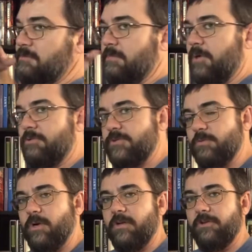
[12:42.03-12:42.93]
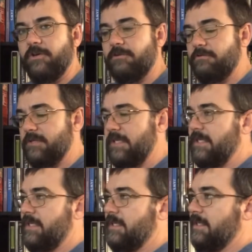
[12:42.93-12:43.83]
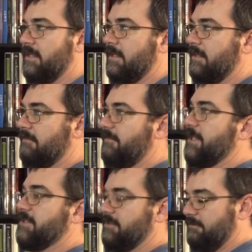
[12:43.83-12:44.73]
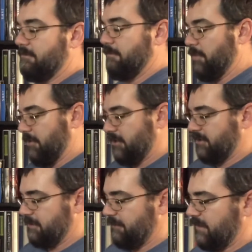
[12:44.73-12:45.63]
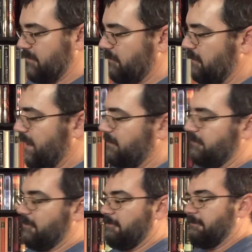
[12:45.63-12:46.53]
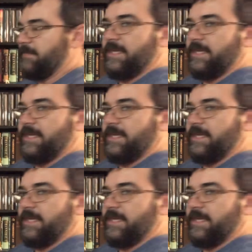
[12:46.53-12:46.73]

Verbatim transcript: most well-known fiction books. So I don't know